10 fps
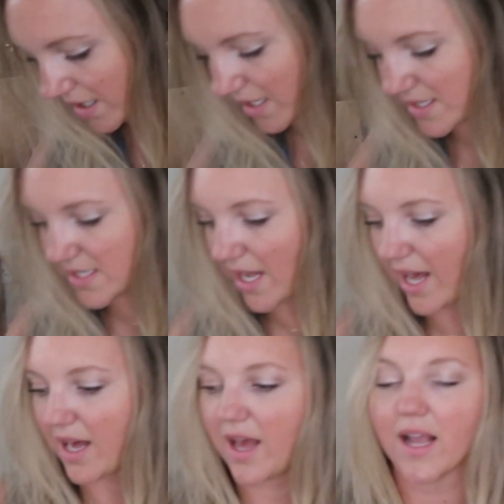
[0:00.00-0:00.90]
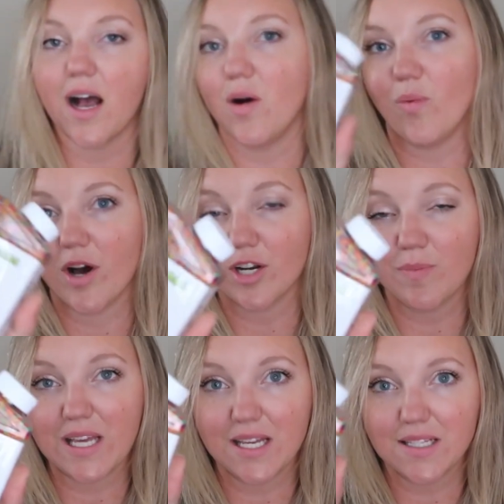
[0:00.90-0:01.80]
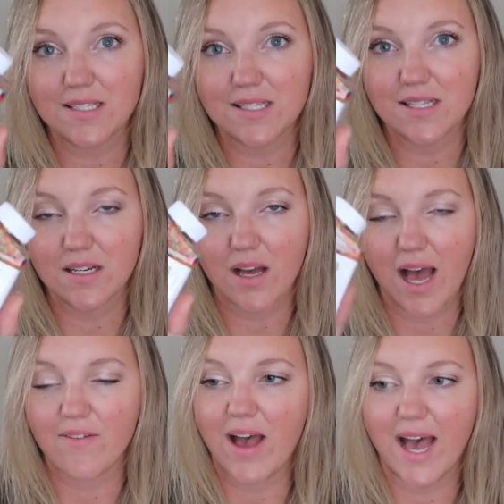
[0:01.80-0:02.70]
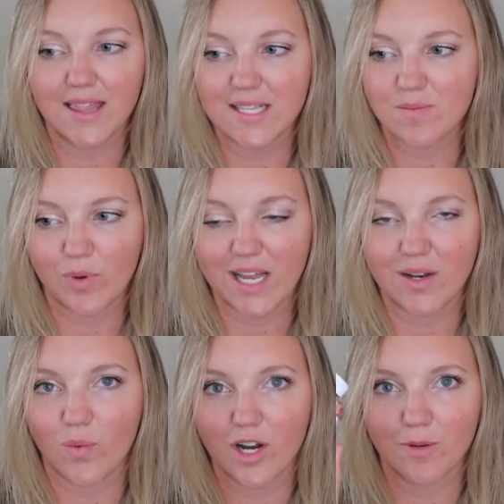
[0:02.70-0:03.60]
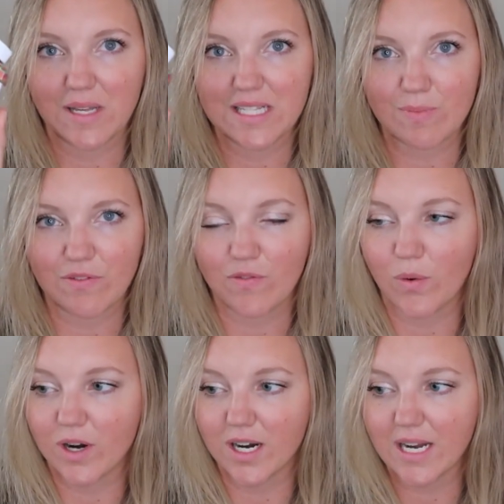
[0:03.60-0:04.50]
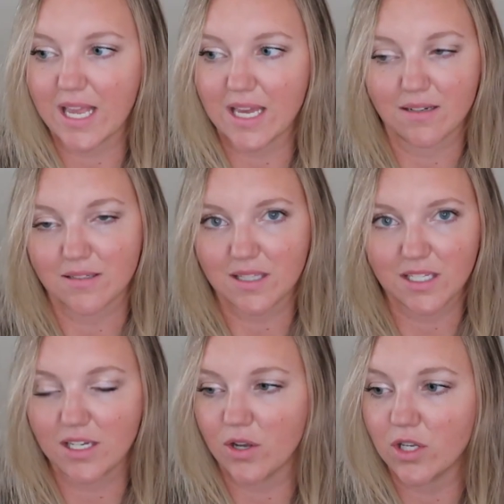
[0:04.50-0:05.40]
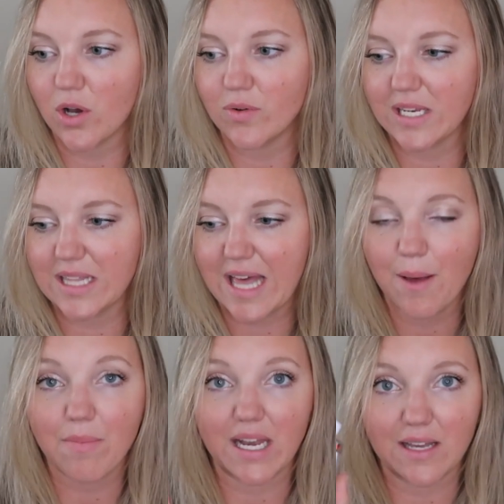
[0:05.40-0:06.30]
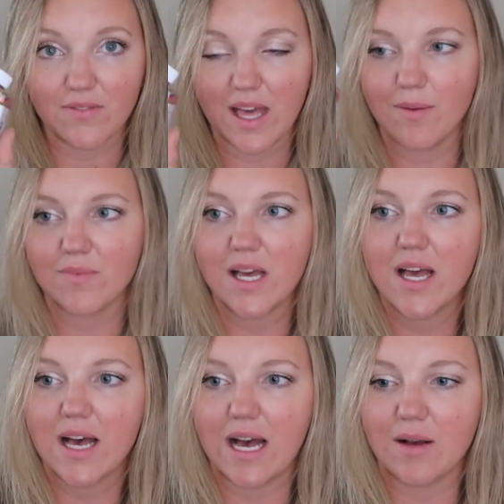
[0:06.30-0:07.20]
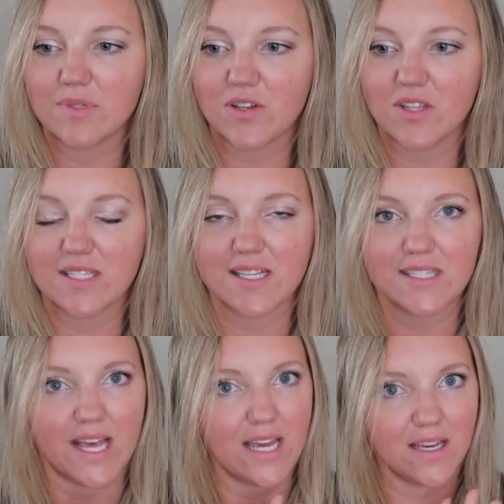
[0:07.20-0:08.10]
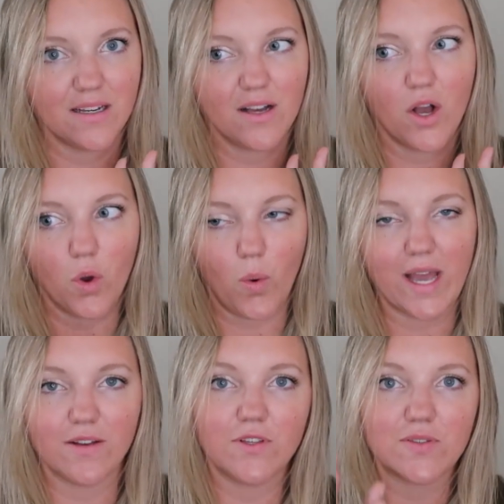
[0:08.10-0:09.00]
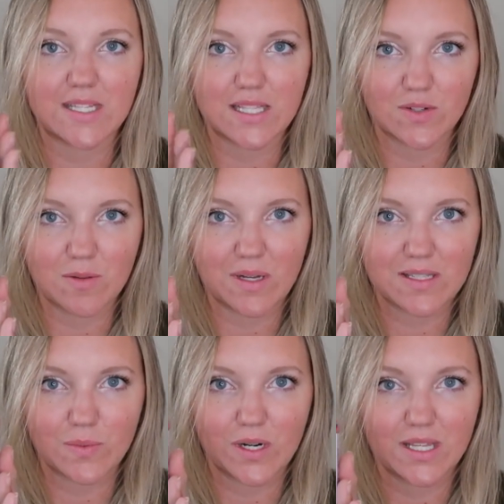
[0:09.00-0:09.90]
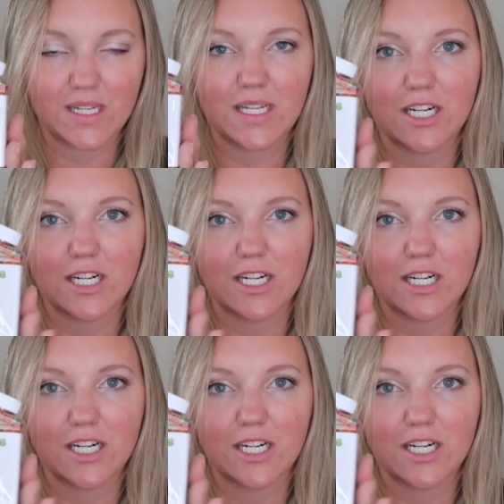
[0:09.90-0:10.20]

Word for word: here it is, uh, I got water beads. I've had this brand water beads before, and you know, you don't need that many of them. Um, so this is like quite a few sensory bins worth in